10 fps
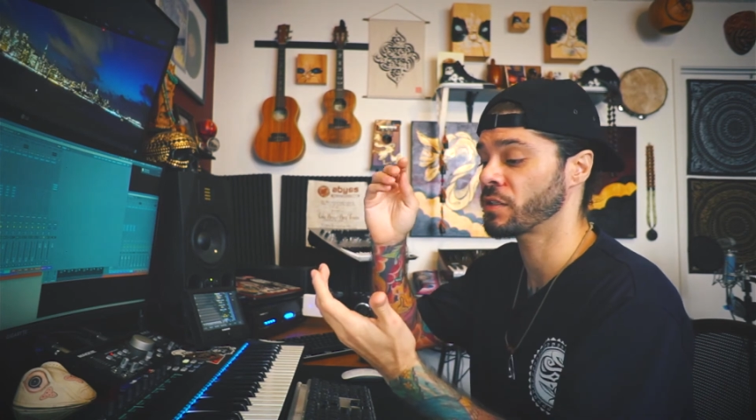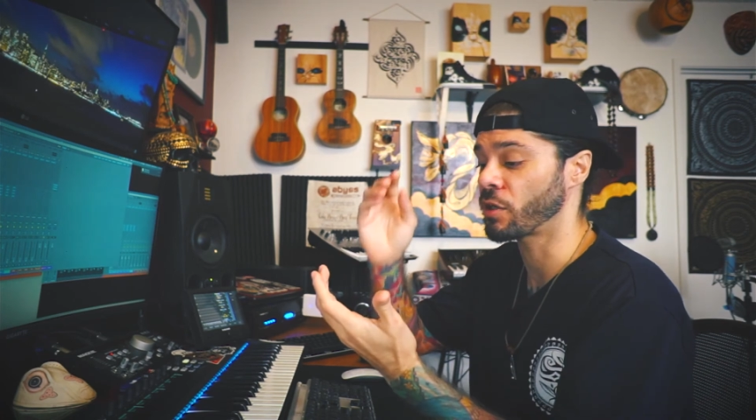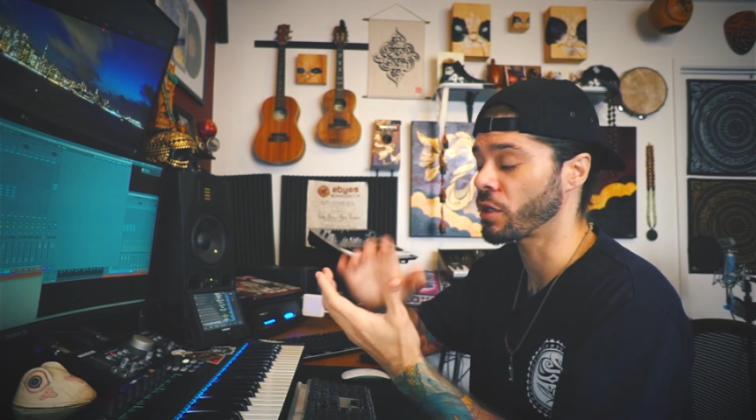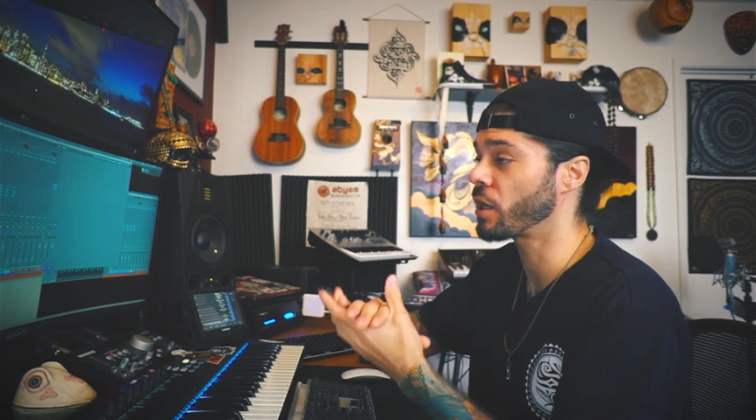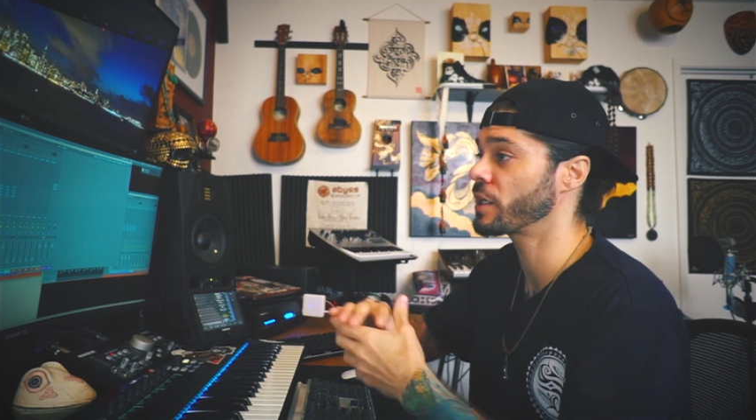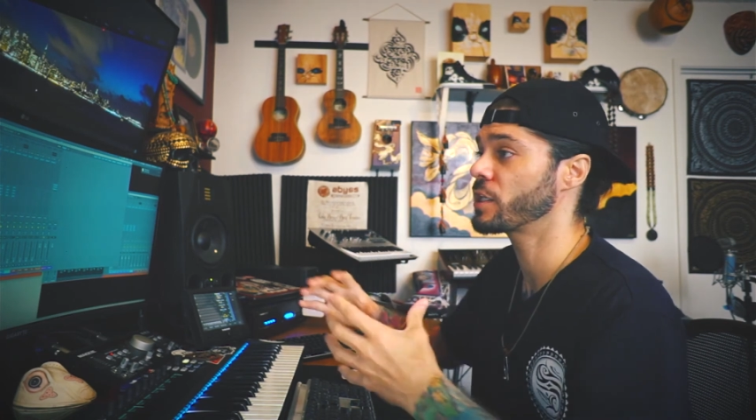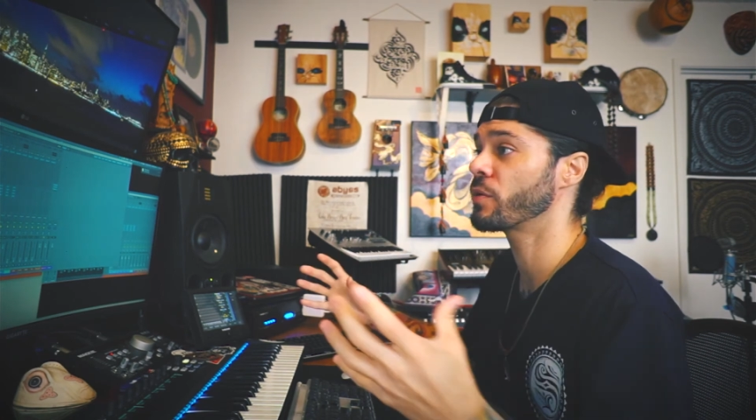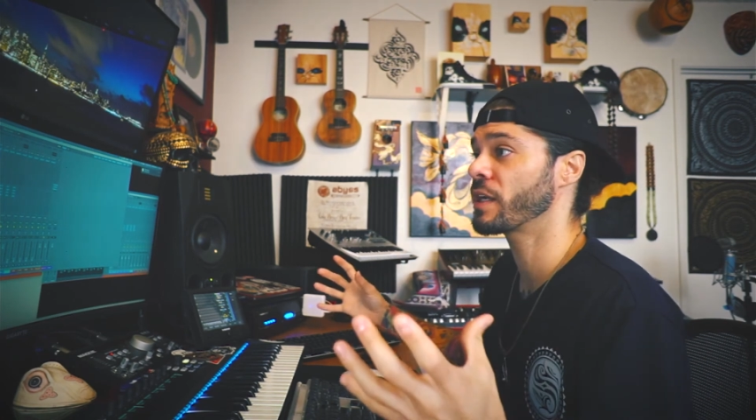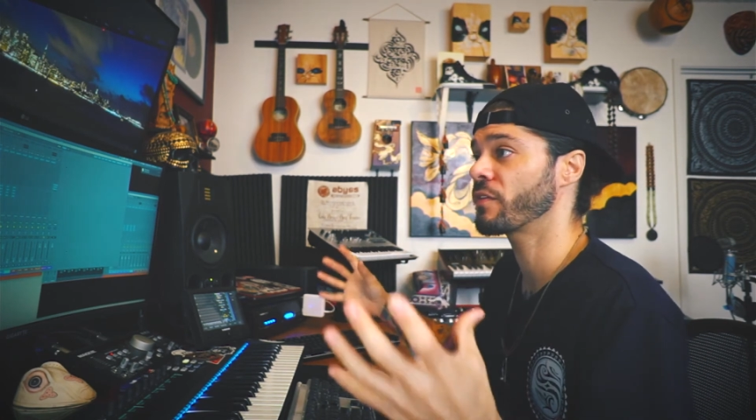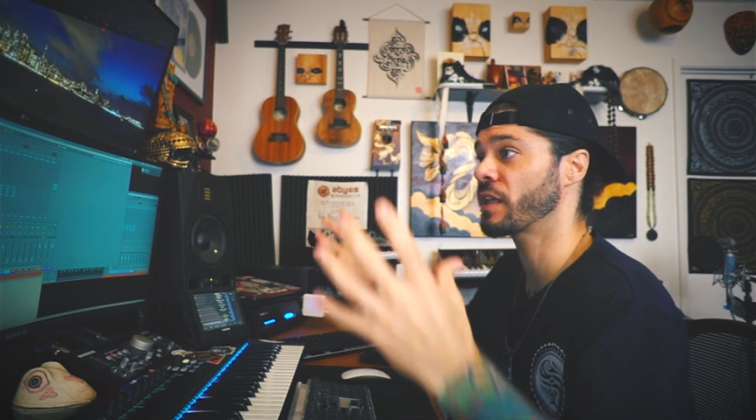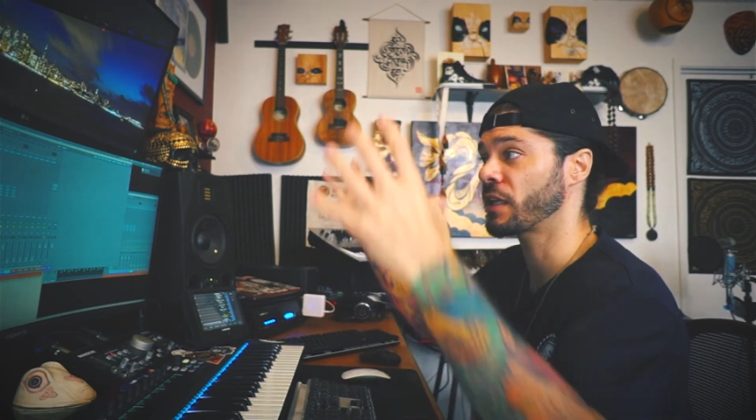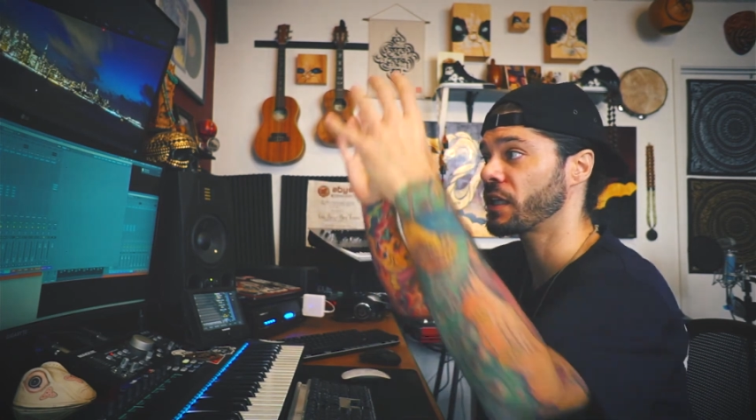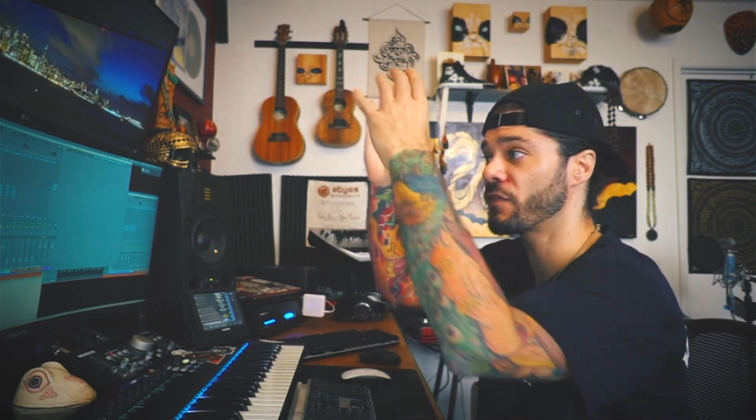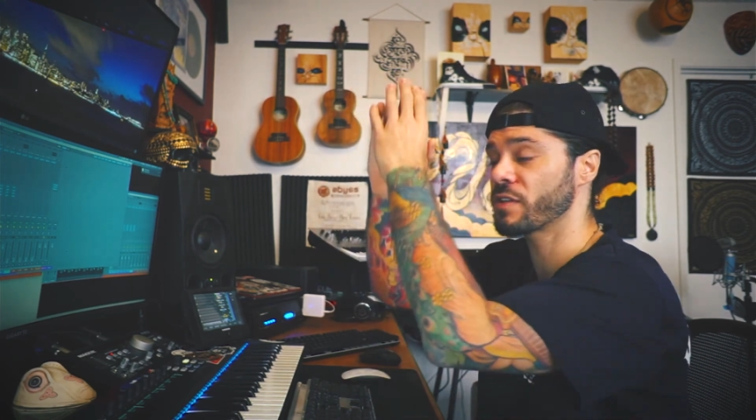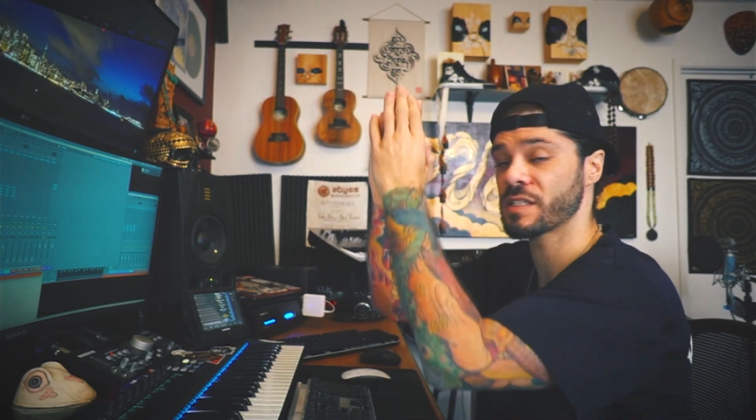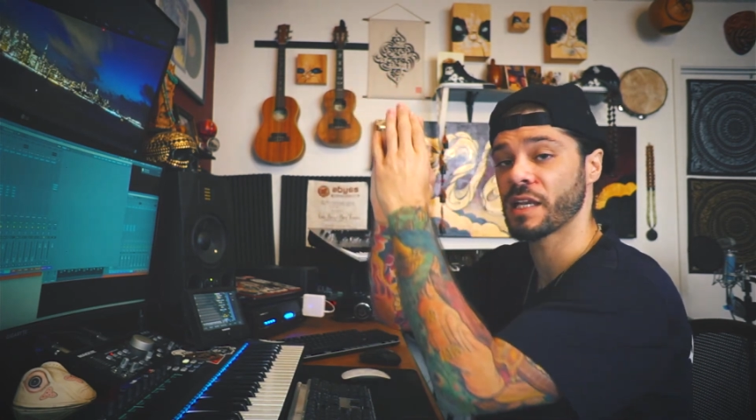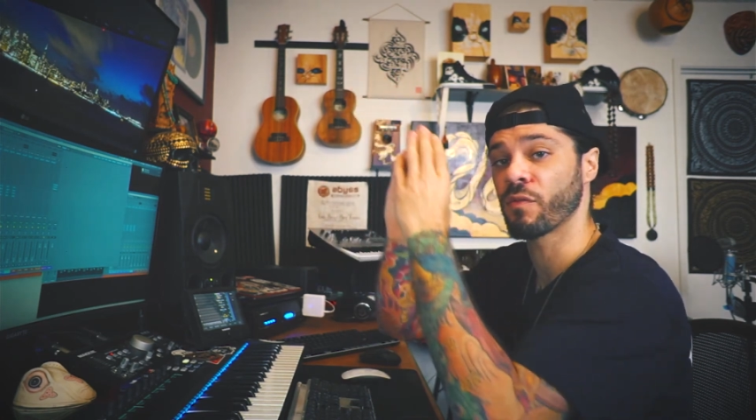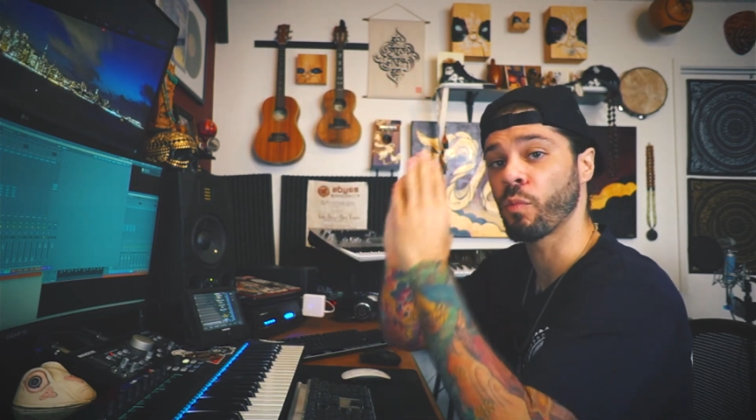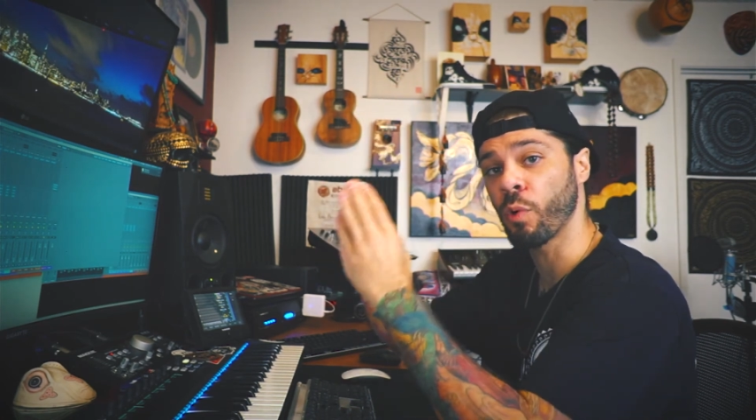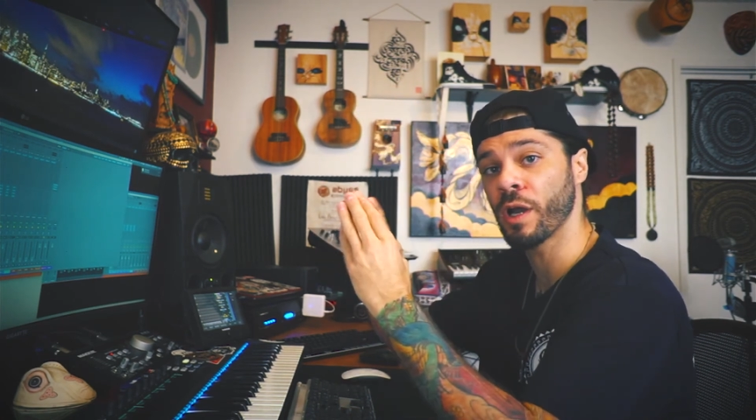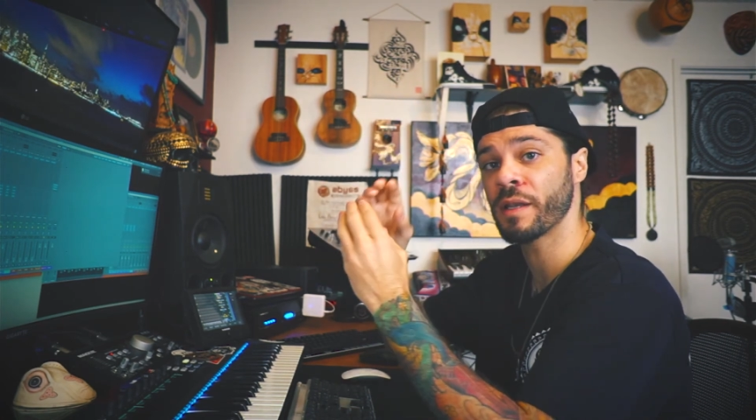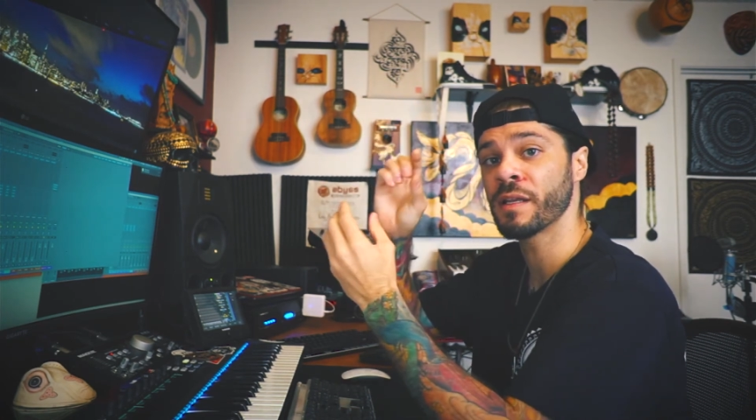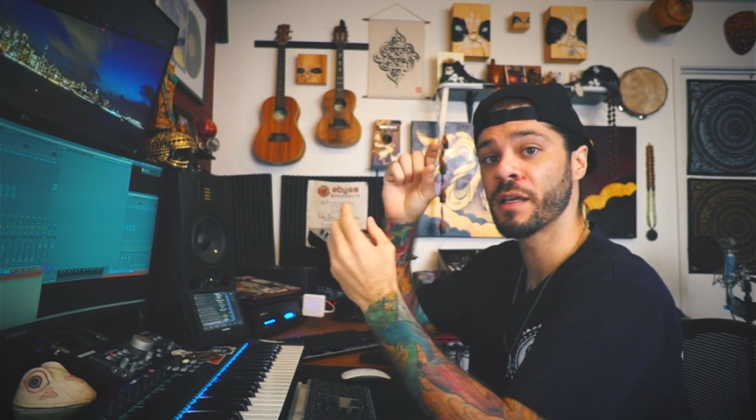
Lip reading: our audio and everything live inside of one